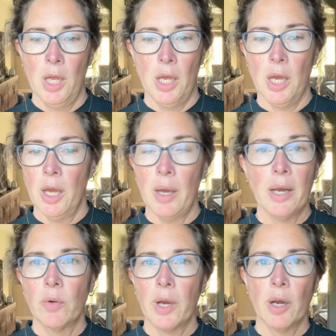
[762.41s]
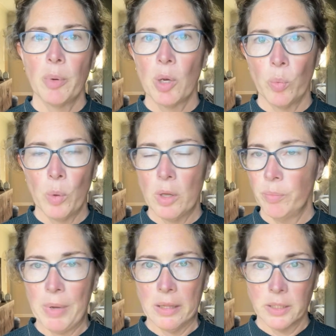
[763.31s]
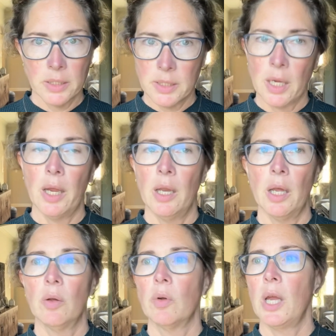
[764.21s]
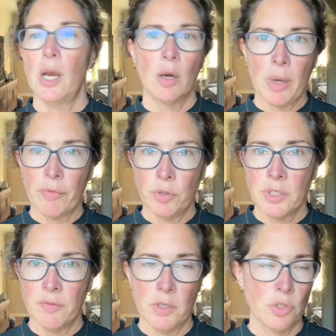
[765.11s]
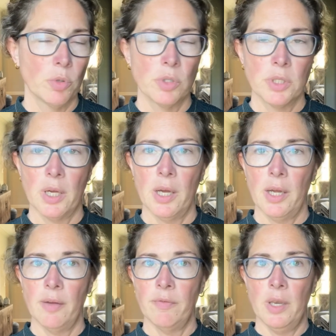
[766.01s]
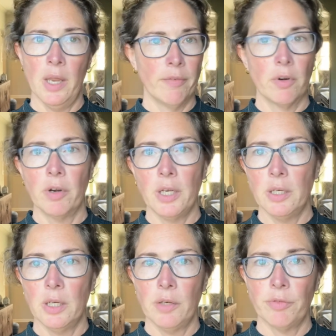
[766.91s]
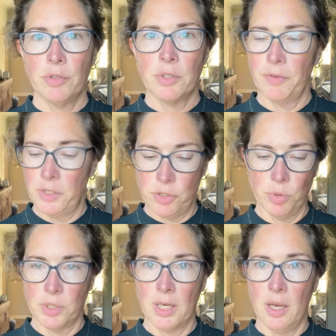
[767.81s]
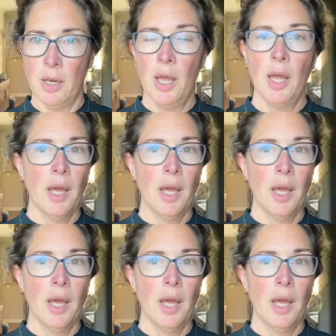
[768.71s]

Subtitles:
I don't care about a well-balanced diet. I don't care about fruits and vegetables. I have never eaten any fruits or vegetables again.